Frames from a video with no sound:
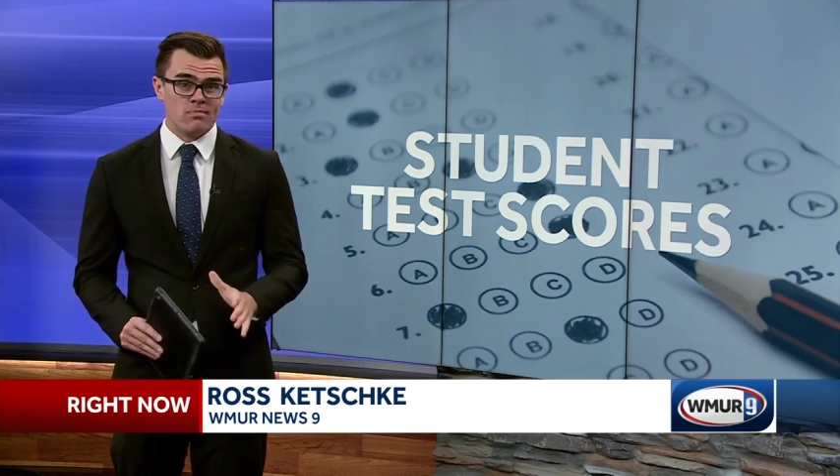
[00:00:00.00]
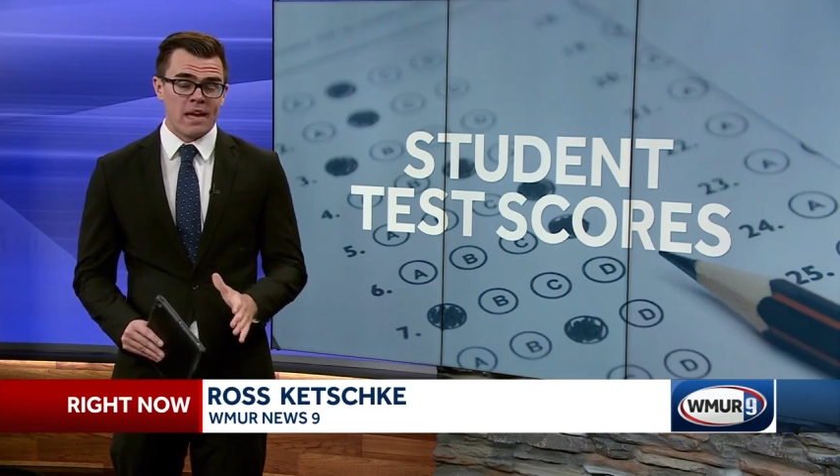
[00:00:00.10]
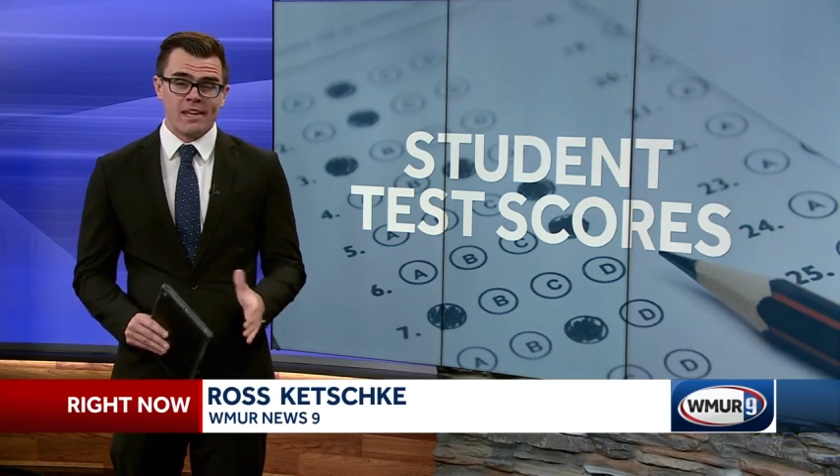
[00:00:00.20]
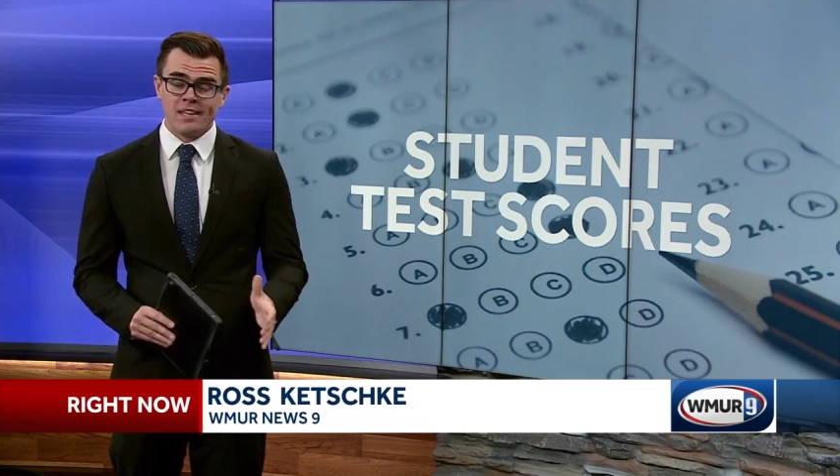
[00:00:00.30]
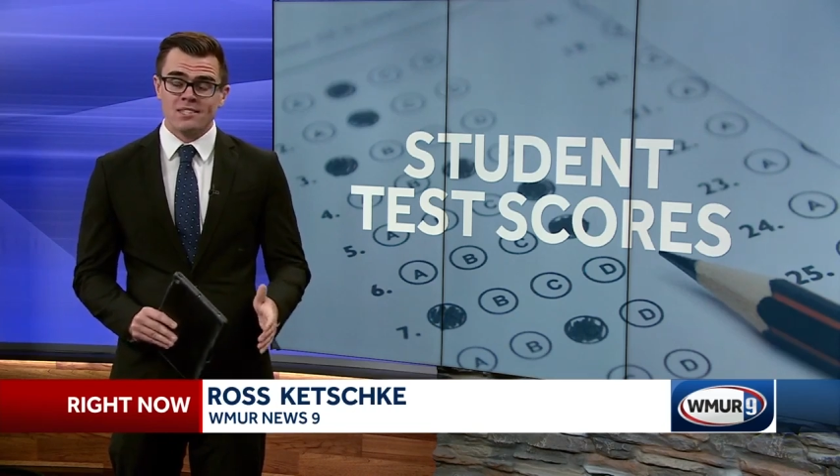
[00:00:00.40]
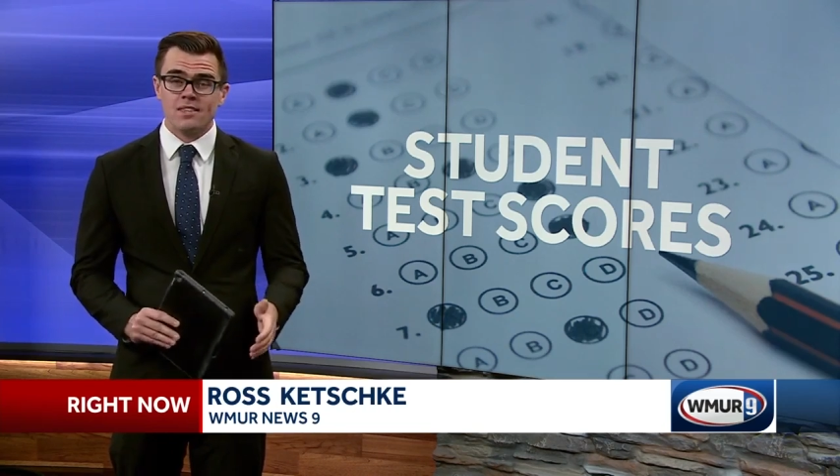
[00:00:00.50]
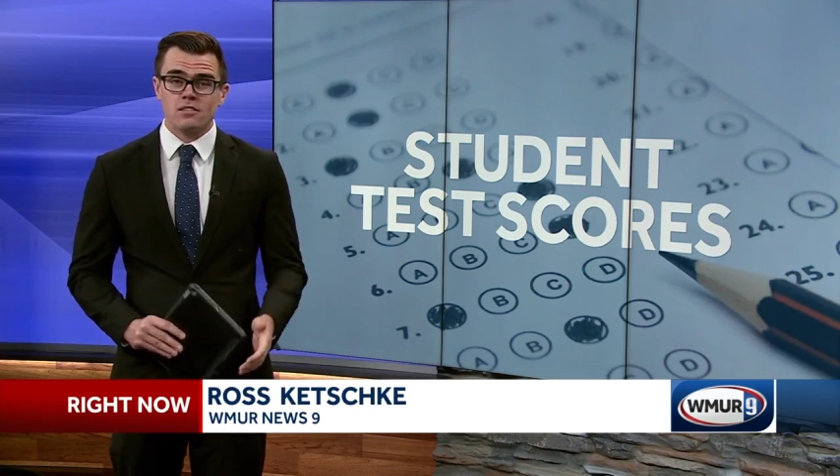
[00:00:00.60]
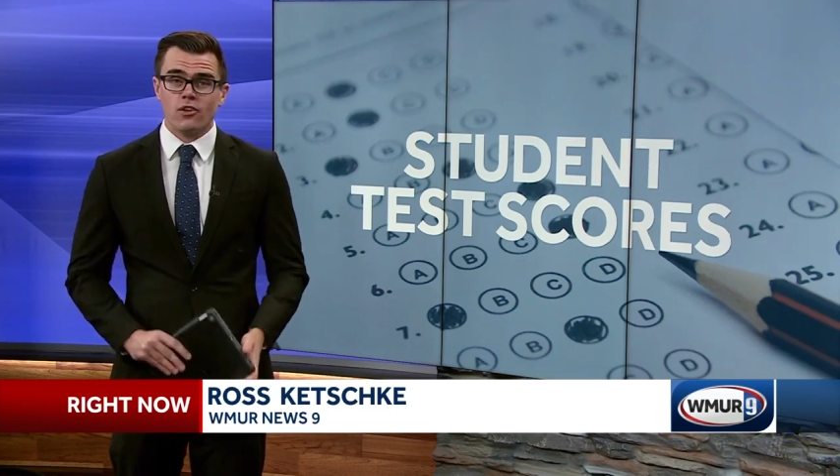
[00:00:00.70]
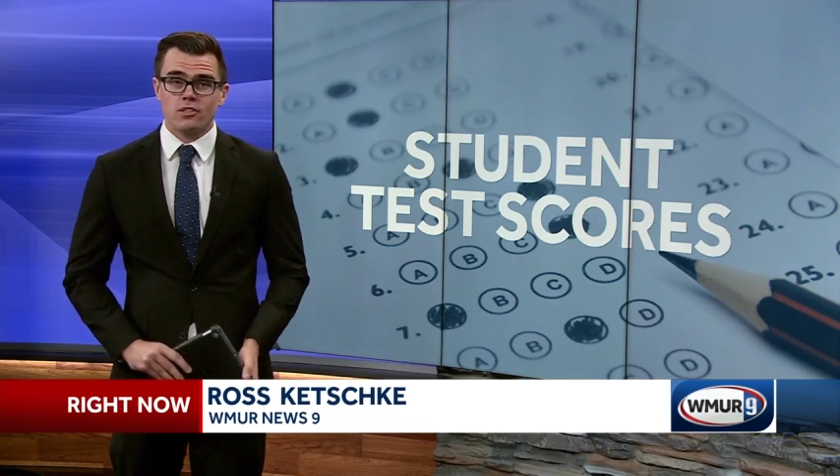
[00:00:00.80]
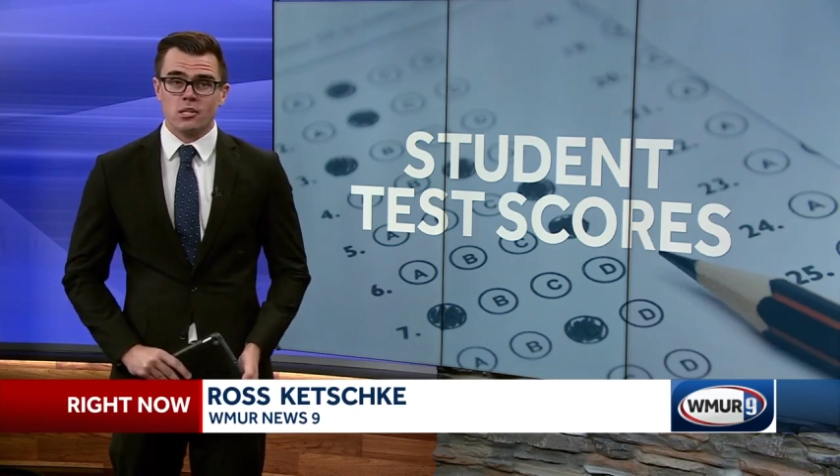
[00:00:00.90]
heading into this
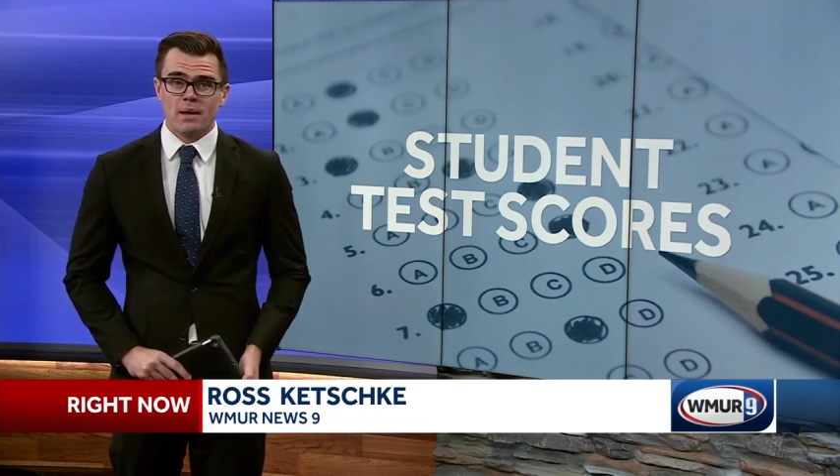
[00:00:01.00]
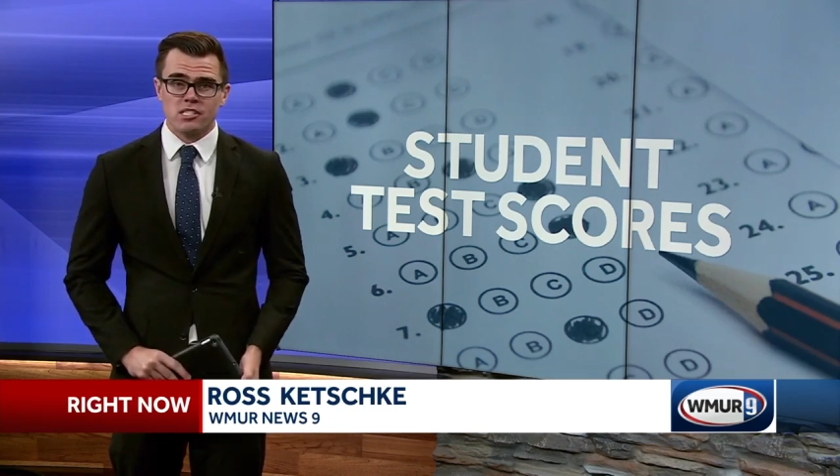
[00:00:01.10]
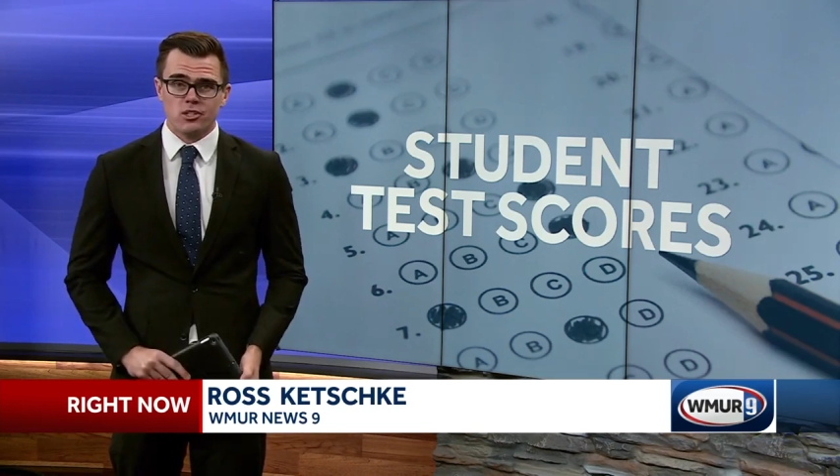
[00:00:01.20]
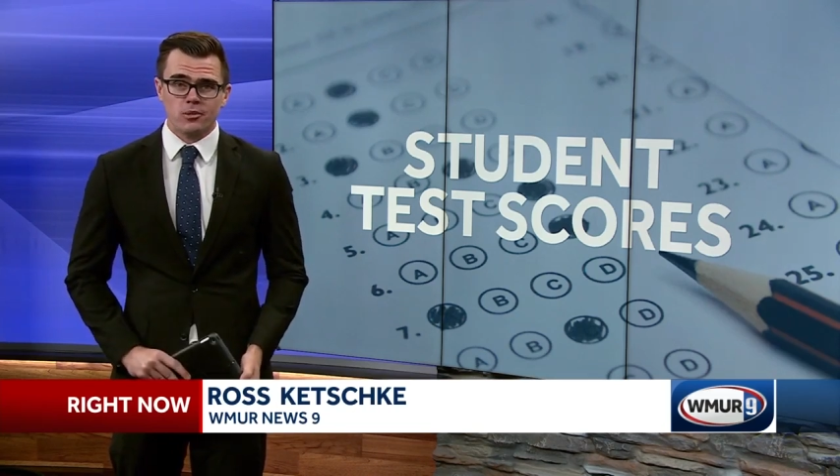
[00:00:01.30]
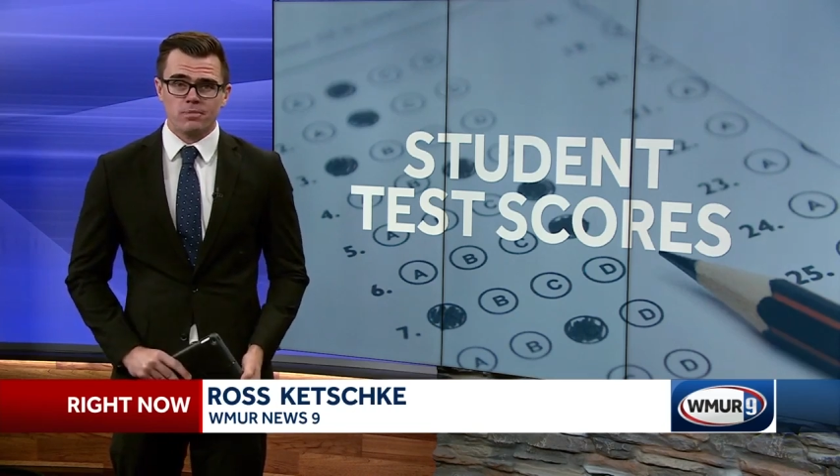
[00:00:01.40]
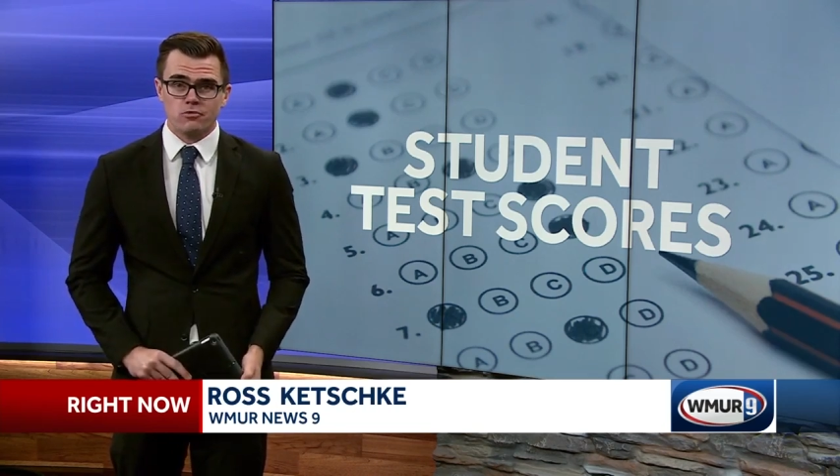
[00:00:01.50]
fall semester.